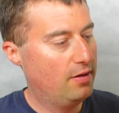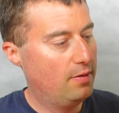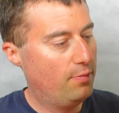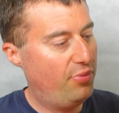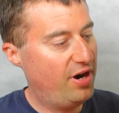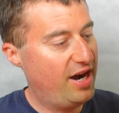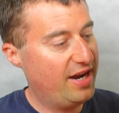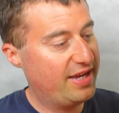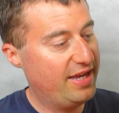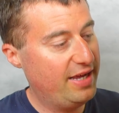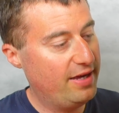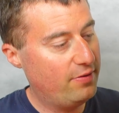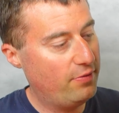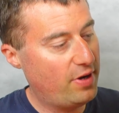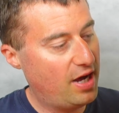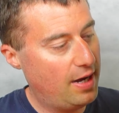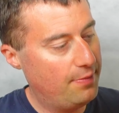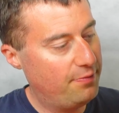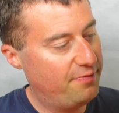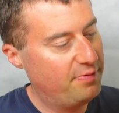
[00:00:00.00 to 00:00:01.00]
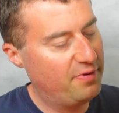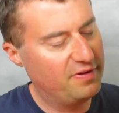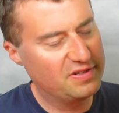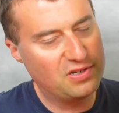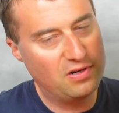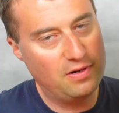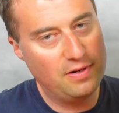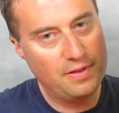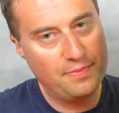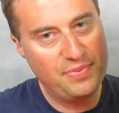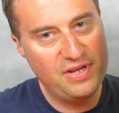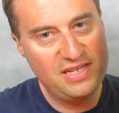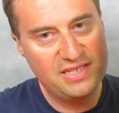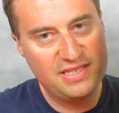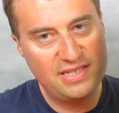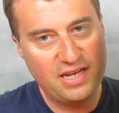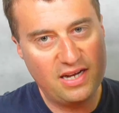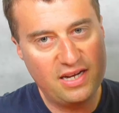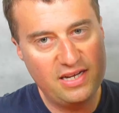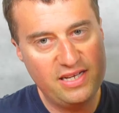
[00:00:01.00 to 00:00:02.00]
bracket, the
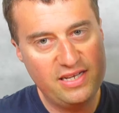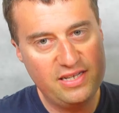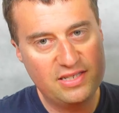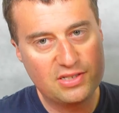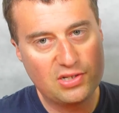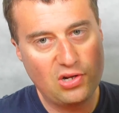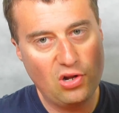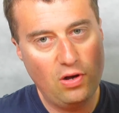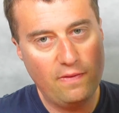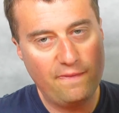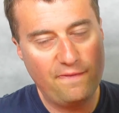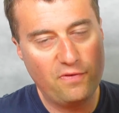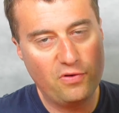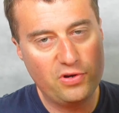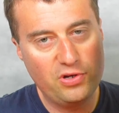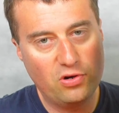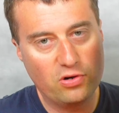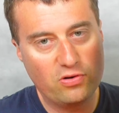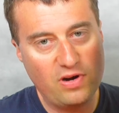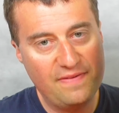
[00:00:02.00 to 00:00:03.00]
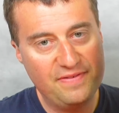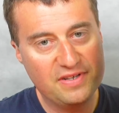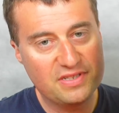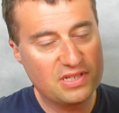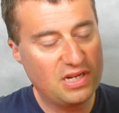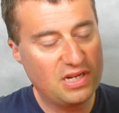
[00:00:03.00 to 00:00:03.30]
PCIe slot for your graphics